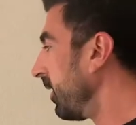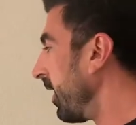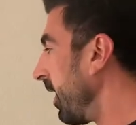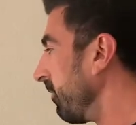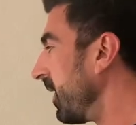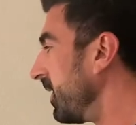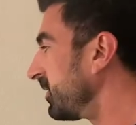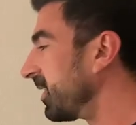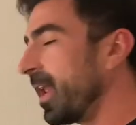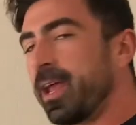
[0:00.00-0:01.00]
I read this
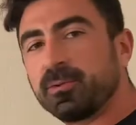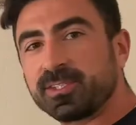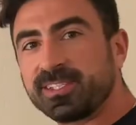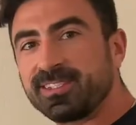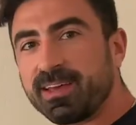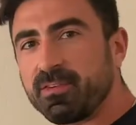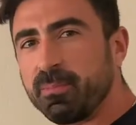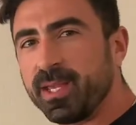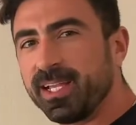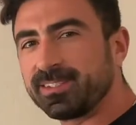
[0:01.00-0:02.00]
today. It was the 7
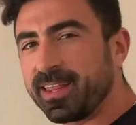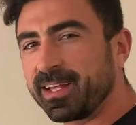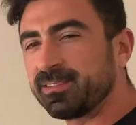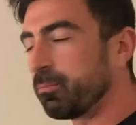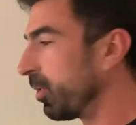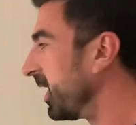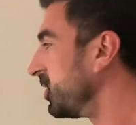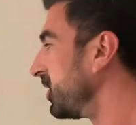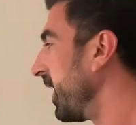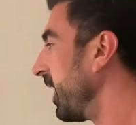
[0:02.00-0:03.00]
Ps. I think it's a
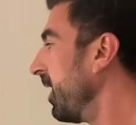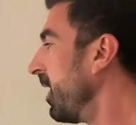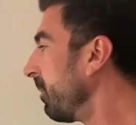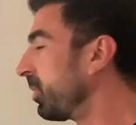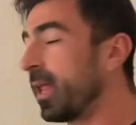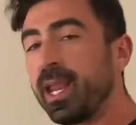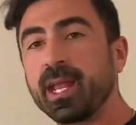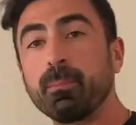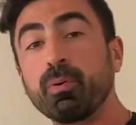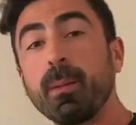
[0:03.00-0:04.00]
British thing. Planning
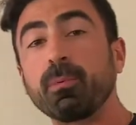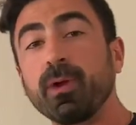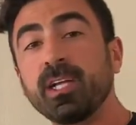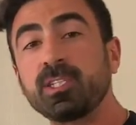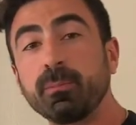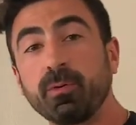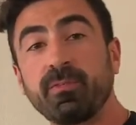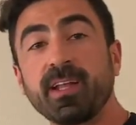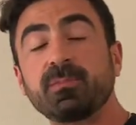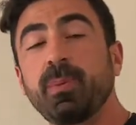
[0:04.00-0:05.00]
and preparation
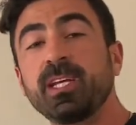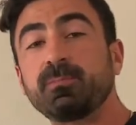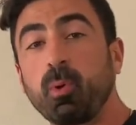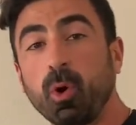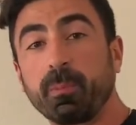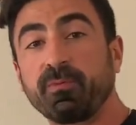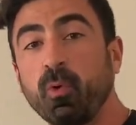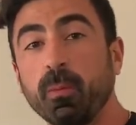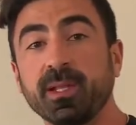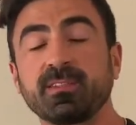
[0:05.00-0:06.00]
prevents piss poor
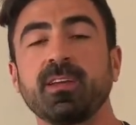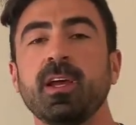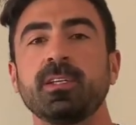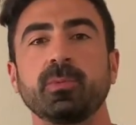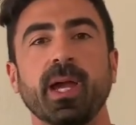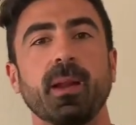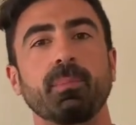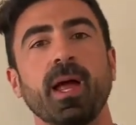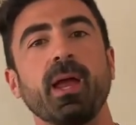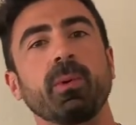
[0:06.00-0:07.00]
performance. So we got to
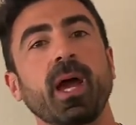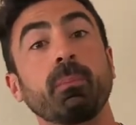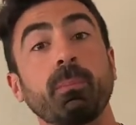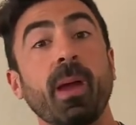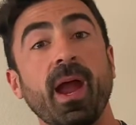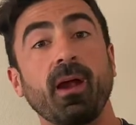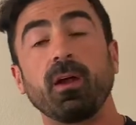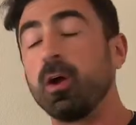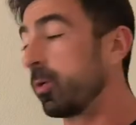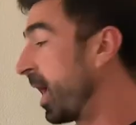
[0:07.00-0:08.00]
plan, we got to prepare,
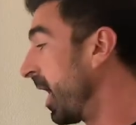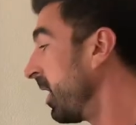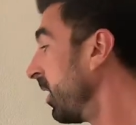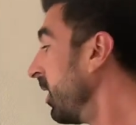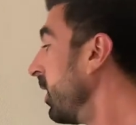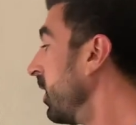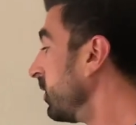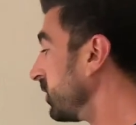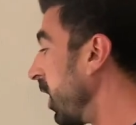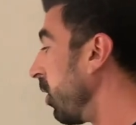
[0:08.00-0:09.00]
okay?
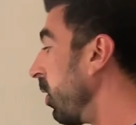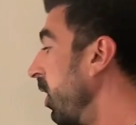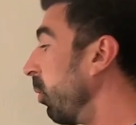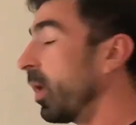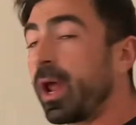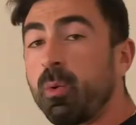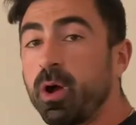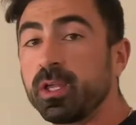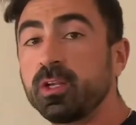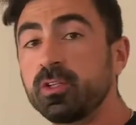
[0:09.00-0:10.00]
So what I
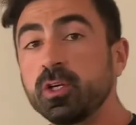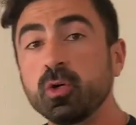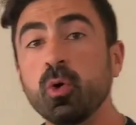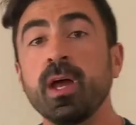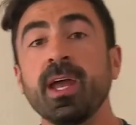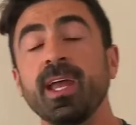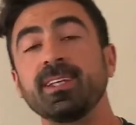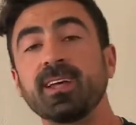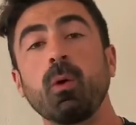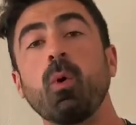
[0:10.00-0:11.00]
want you to do is
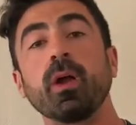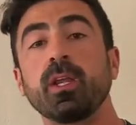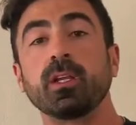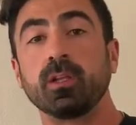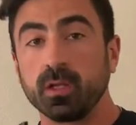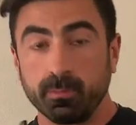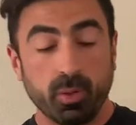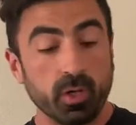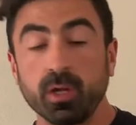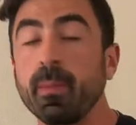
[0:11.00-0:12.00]
I want you to
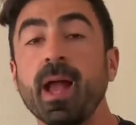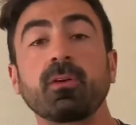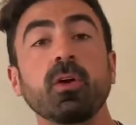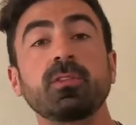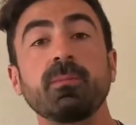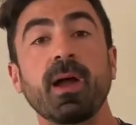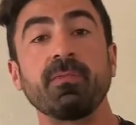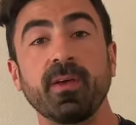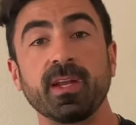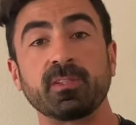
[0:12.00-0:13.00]
put your macros in
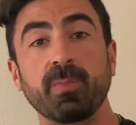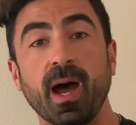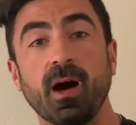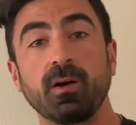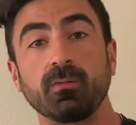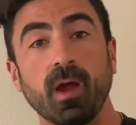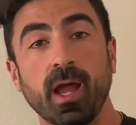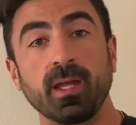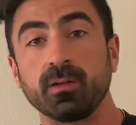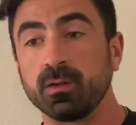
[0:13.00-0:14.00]
MyFitnessPal,
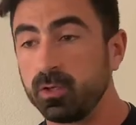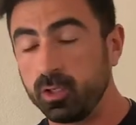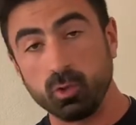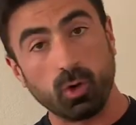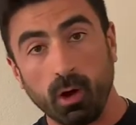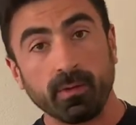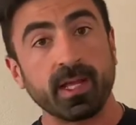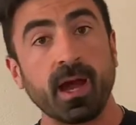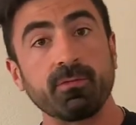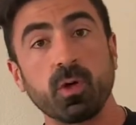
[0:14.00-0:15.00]
right? You already
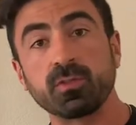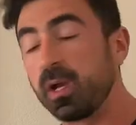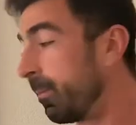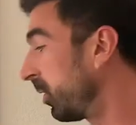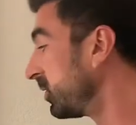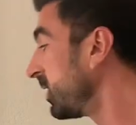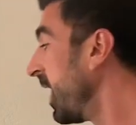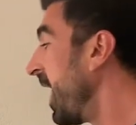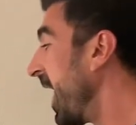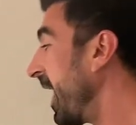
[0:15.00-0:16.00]
have those numbers.
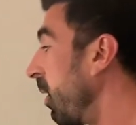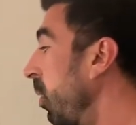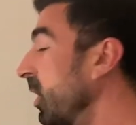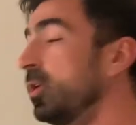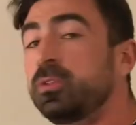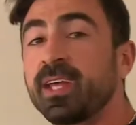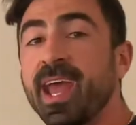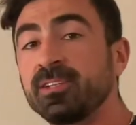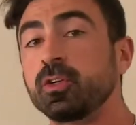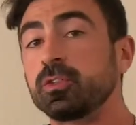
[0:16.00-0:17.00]
And I want you to
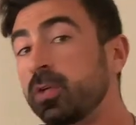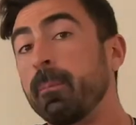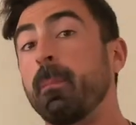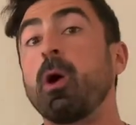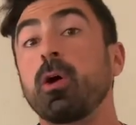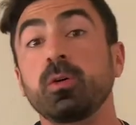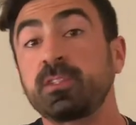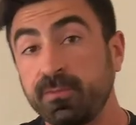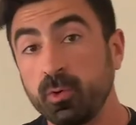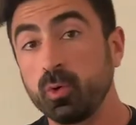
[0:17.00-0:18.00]
enter tomorrow's
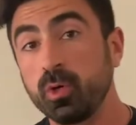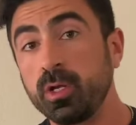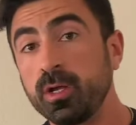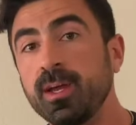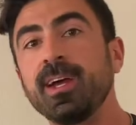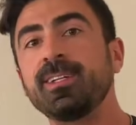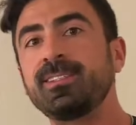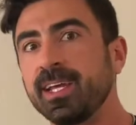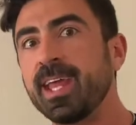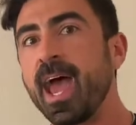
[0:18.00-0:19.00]
food
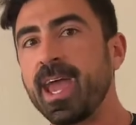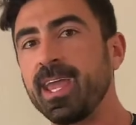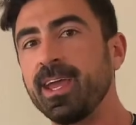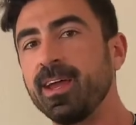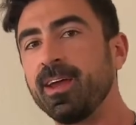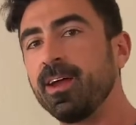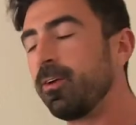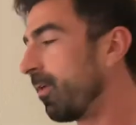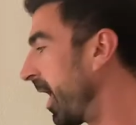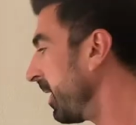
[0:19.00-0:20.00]
today,
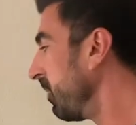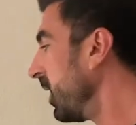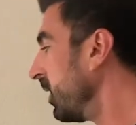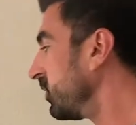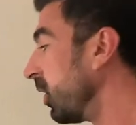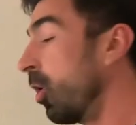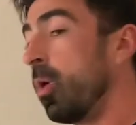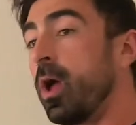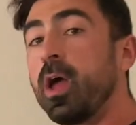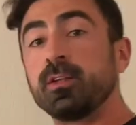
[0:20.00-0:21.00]
right?
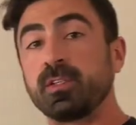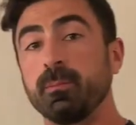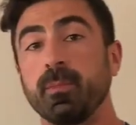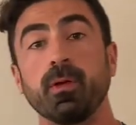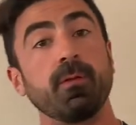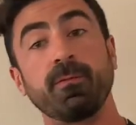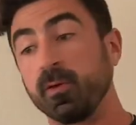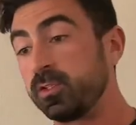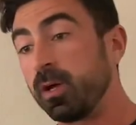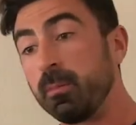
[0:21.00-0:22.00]
So for
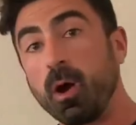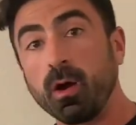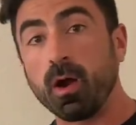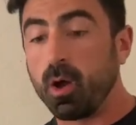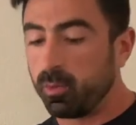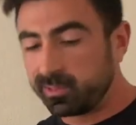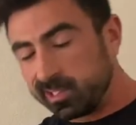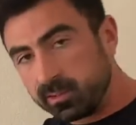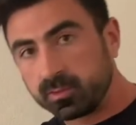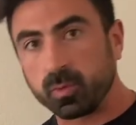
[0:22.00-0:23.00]
tomorrow,
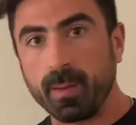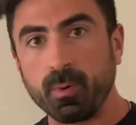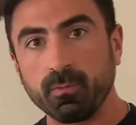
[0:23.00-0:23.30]
swipe over